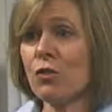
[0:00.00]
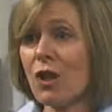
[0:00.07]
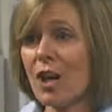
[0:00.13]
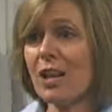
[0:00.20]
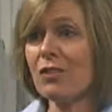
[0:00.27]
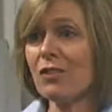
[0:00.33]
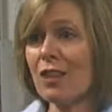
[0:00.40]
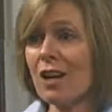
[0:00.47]

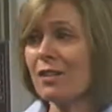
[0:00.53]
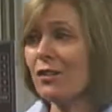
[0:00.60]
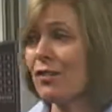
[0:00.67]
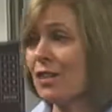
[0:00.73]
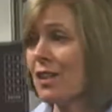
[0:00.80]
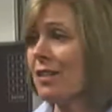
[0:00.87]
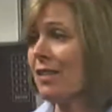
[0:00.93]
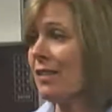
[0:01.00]
not, it's not to
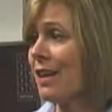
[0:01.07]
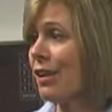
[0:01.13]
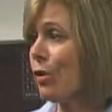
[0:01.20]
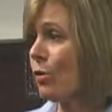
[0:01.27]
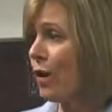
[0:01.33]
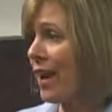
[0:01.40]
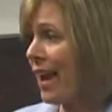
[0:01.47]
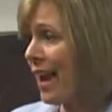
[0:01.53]
say that they
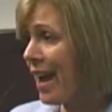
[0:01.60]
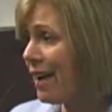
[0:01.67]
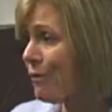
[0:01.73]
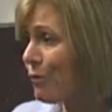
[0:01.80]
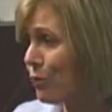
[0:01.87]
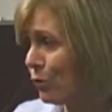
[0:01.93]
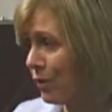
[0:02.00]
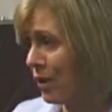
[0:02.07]
don't
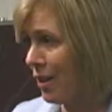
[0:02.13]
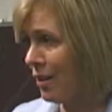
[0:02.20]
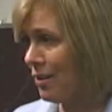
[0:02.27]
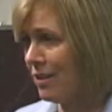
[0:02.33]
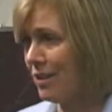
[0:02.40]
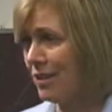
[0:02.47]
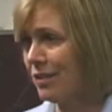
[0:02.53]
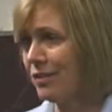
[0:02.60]
have those kind of
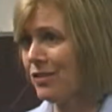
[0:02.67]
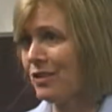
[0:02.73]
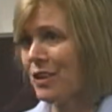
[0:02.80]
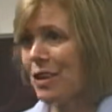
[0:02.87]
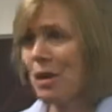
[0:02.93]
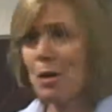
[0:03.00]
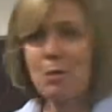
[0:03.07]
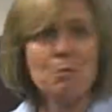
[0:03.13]
things,
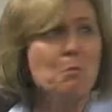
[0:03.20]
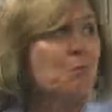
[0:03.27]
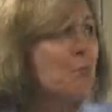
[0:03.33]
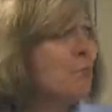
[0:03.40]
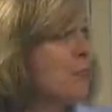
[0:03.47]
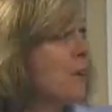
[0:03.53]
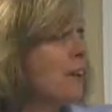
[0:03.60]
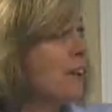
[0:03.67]

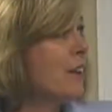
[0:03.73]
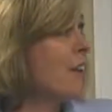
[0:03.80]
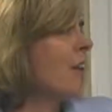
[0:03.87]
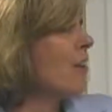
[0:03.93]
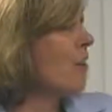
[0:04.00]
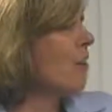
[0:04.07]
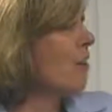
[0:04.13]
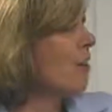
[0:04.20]
but
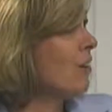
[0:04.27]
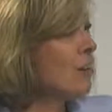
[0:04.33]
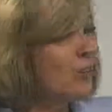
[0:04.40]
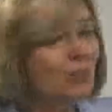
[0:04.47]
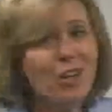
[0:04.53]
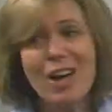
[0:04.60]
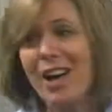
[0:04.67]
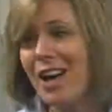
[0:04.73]
a
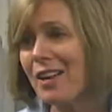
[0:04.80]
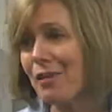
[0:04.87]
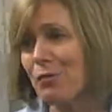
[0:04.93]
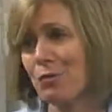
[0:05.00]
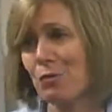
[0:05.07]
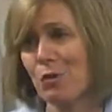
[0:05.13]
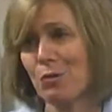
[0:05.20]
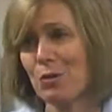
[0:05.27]
lot
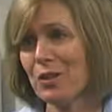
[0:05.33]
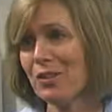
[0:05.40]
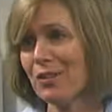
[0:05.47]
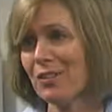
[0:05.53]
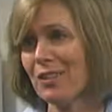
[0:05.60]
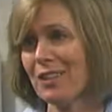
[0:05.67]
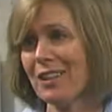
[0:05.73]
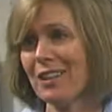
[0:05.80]
of what we
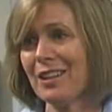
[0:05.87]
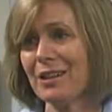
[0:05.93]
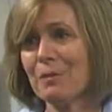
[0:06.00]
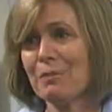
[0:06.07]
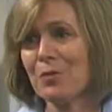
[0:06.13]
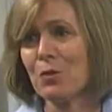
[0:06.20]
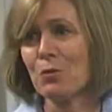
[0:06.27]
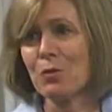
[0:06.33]
see
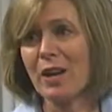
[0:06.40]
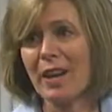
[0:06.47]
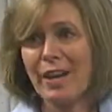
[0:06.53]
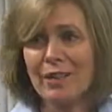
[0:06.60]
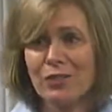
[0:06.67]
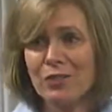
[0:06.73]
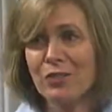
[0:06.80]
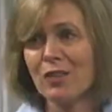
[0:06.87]

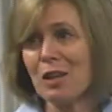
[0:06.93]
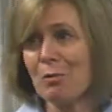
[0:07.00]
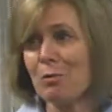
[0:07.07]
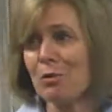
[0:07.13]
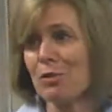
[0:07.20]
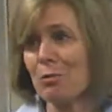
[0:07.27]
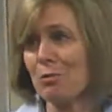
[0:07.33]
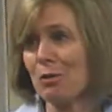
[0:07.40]
has the same
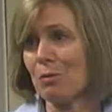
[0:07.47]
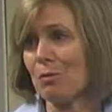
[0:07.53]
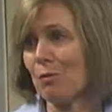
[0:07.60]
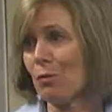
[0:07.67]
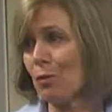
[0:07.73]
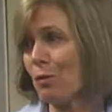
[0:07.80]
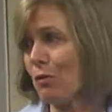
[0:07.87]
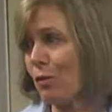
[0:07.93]
symptoms
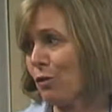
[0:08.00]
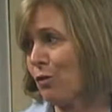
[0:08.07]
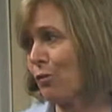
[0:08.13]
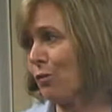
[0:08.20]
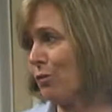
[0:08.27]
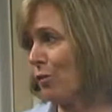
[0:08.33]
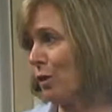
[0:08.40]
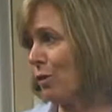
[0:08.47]
with a visual
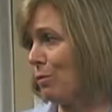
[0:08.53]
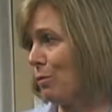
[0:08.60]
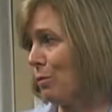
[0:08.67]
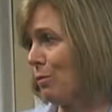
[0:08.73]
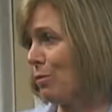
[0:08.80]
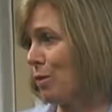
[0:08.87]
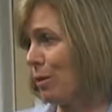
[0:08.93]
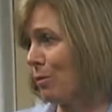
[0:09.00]
development
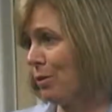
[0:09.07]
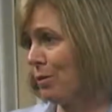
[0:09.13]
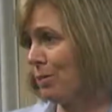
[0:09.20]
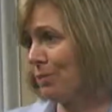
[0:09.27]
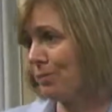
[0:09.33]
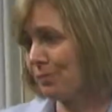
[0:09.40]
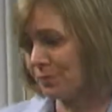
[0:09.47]
problem.